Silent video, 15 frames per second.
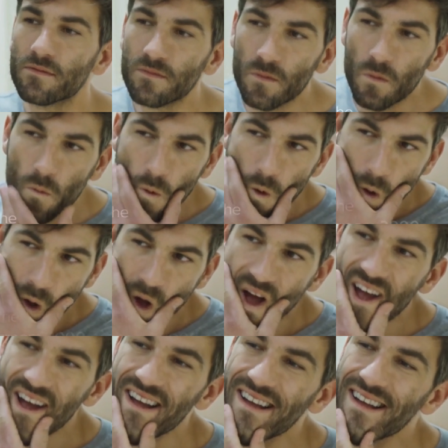is a versatile
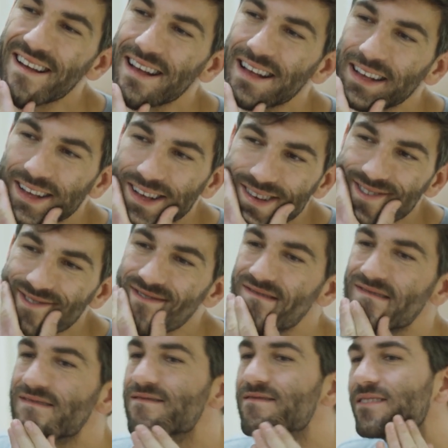grooming tool designed
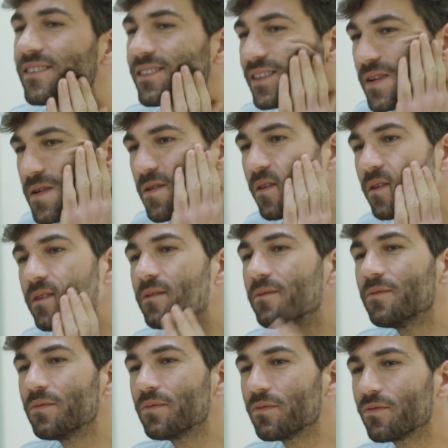for comprehensive
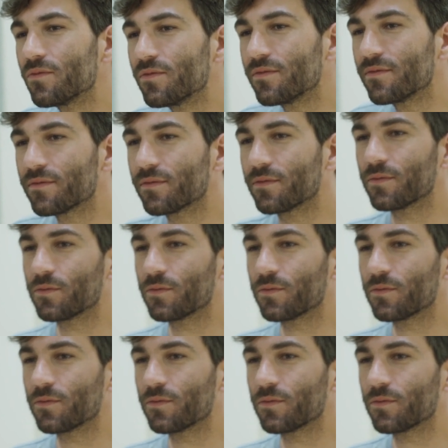grooming needs.